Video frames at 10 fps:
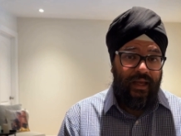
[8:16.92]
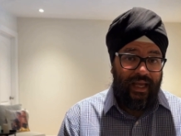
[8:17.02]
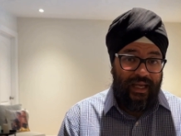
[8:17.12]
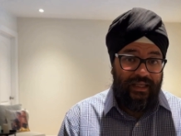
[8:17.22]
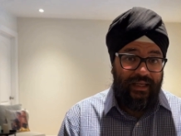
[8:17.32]

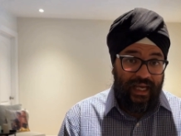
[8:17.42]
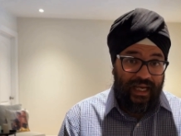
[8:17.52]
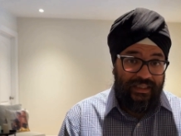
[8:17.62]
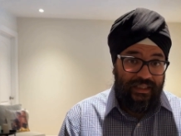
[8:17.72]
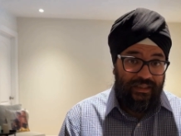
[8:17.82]
As a
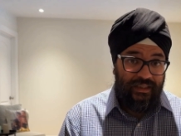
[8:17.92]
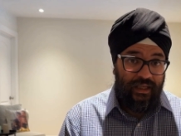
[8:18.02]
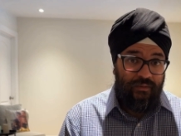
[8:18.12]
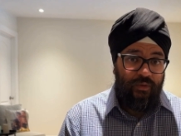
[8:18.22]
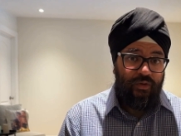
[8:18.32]
licensed
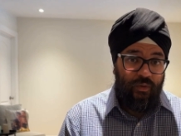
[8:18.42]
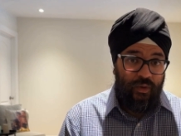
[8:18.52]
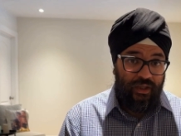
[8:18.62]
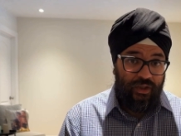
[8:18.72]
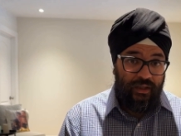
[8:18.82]
Level 2
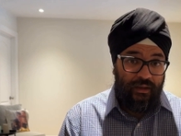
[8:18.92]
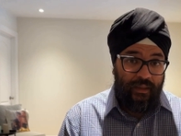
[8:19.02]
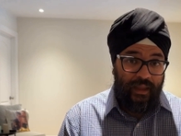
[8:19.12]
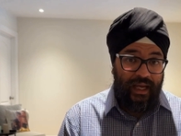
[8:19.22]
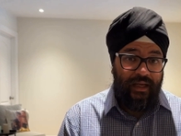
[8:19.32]
agent,
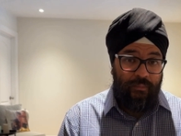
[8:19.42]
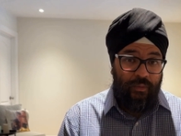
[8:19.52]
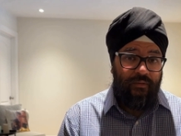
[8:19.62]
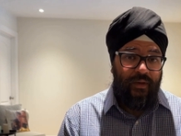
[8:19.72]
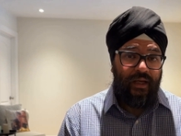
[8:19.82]
I can
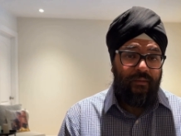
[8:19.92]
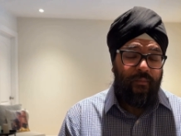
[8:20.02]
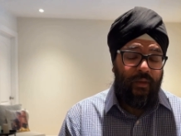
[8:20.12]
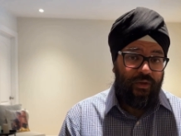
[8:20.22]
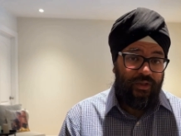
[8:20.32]
provide
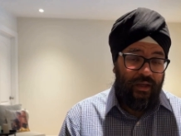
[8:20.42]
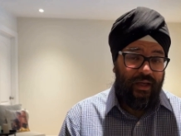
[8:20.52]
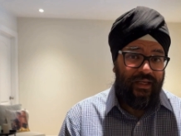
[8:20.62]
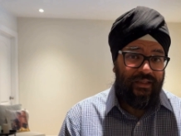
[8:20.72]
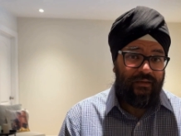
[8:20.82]

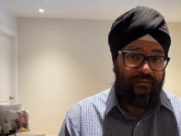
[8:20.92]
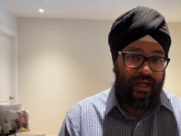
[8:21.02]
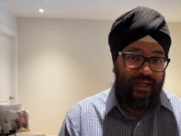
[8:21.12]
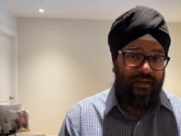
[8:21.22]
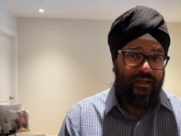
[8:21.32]
personalized
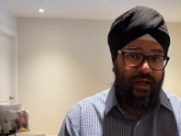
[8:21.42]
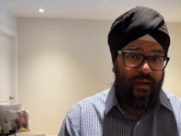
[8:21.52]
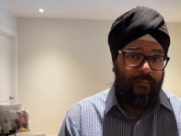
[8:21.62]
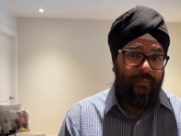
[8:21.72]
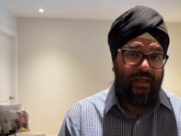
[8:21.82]
advice
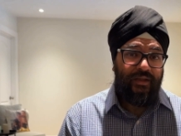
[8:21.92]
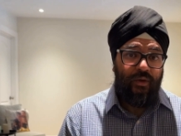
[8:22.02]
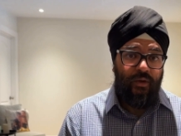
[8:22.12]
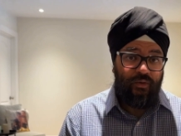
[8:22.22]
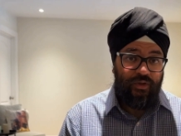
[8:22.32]
based
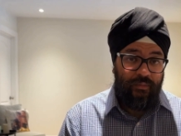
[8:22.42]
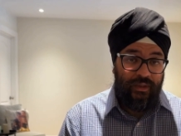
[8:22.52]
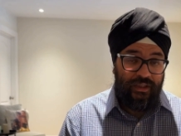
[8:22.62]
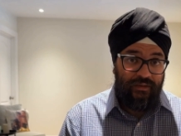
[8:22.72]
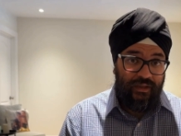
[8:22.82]
on your
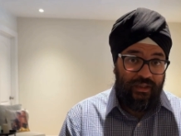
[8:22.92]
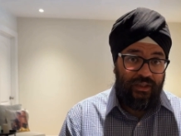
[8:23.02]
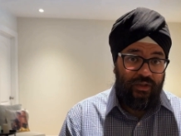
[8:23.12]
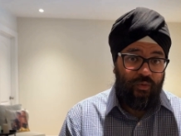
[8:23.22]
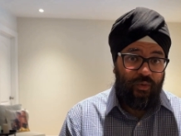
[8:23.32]
specific
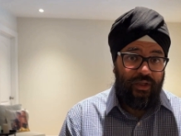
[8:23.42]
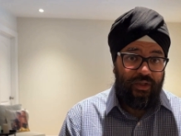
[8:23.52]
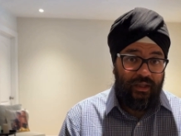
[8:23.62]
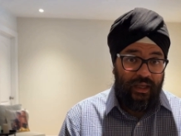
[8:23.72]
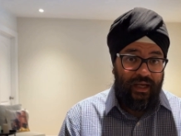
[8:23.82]

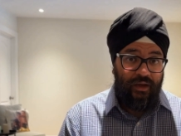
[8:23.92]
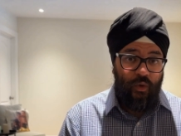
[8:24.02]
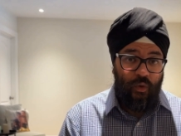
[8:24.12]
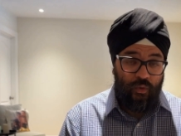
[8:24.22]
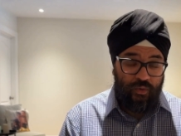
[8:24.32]
situation and
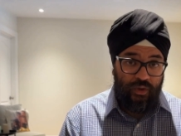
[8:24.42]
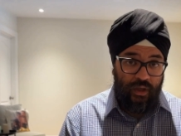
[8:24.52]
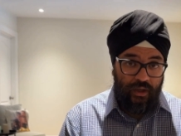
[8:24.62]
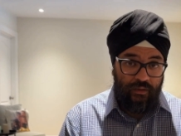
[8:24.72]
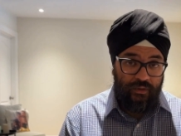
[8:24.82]
goals.
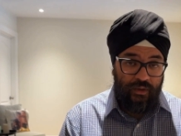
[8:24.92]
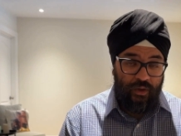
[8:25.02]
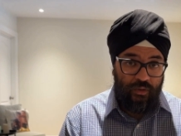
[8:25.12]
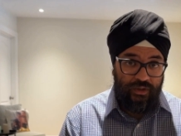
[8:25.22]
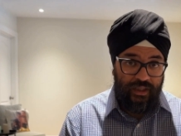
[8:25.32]
For
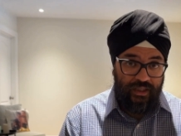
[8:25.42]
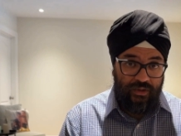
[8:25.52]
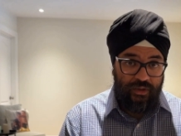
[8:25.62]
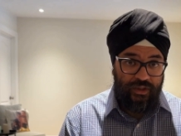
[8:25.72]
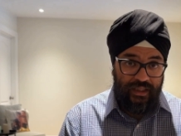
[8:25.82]
those
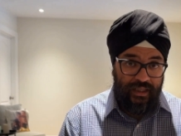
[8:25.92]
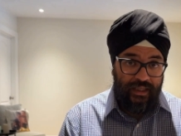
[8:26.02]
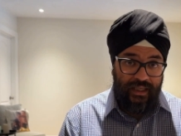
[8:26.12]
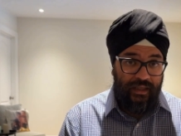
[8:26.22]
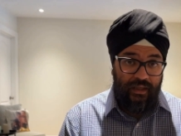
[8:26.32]
interested
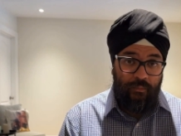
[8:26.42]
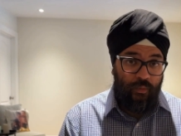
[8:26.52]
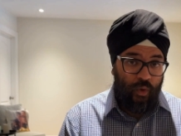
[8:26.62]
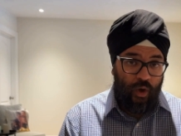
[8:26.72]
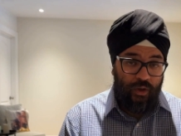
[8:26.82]
in the
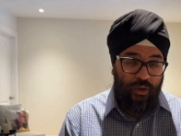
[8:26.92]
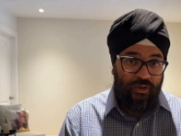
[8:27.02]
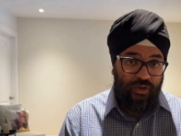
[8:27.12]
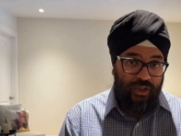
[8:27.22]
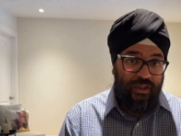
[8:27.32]
broader
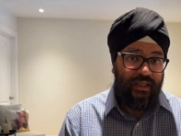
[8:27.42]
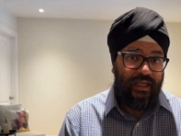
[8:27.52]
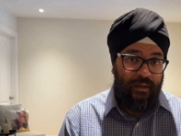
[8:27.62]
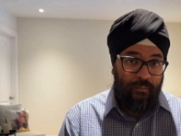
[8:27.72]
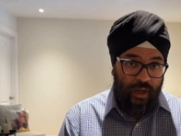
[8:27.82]

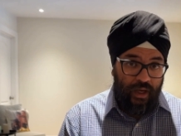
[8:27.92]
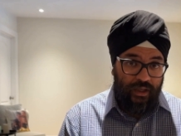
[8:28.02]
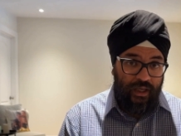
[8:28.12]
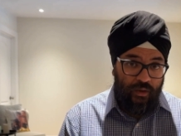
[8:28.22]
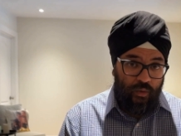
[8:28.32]
GTA
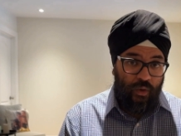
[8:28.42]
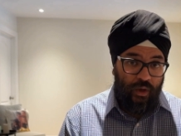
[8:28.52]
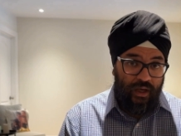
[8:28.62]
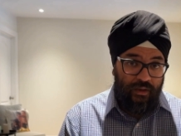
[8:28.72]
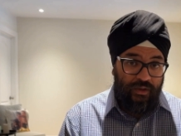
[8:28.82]
market or
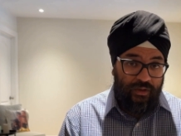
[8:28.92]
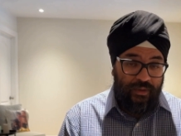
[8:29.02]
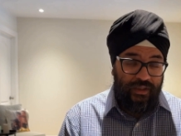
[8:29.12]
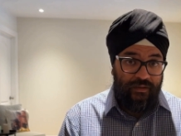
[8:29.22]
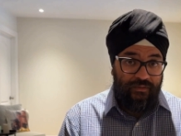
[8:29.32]
other
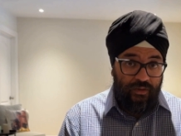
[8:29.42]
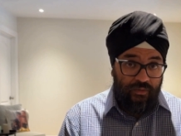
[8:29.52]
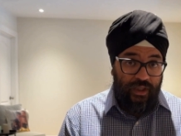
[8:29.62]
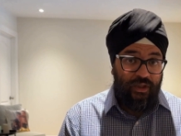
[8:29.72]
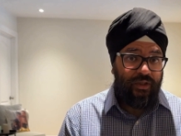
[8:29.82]
specific
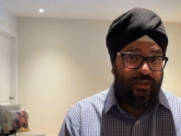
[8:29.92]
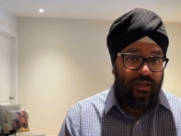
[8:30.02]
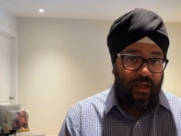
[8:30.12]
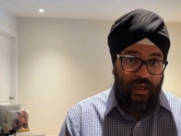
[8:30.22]
regions,